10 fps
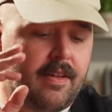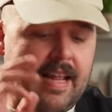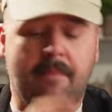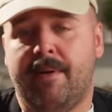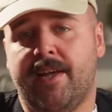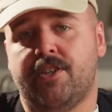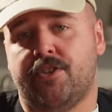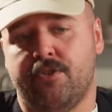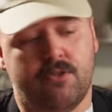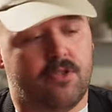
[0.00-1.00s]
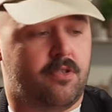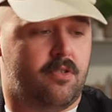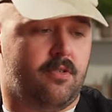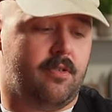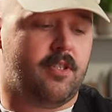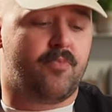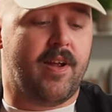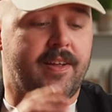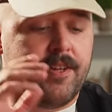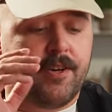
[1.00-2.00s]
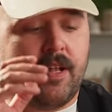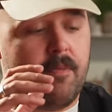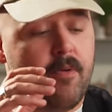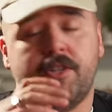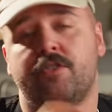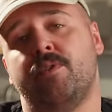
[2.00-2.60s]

La Belle Excuse, this brand I did a collaboration